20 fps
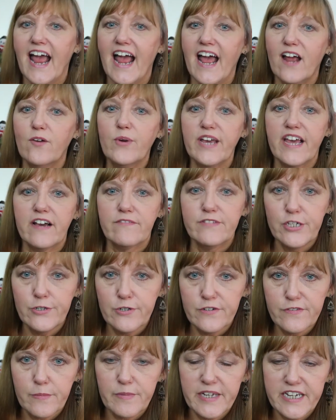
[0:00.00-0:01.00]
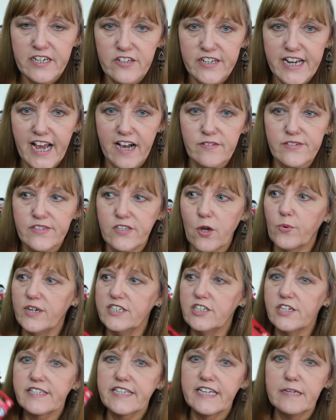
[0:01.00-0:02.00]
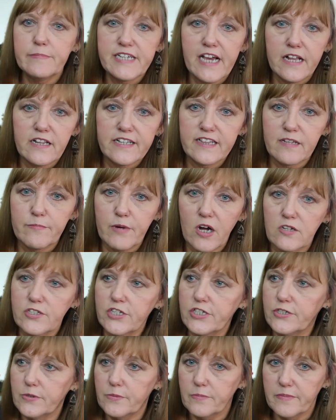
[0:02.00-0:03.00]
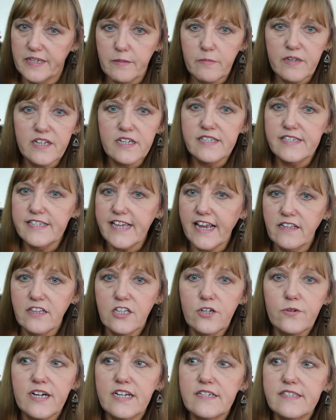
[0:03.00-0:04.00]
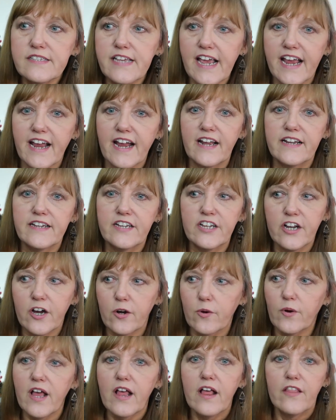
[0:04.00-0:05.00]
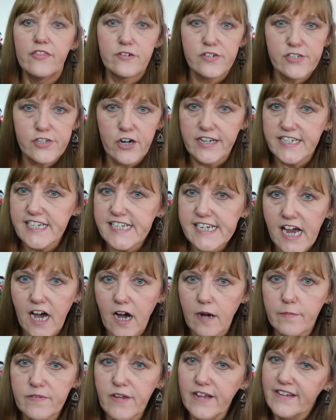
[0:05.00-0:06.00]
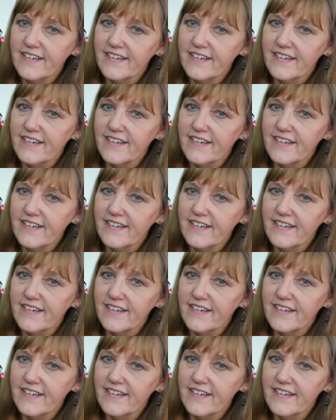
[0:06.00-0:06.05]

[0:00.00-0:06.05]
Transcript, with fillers: and we have two of them here now now. So we just keep telling them all to meet me in St. Louis and you know, they're starting to come.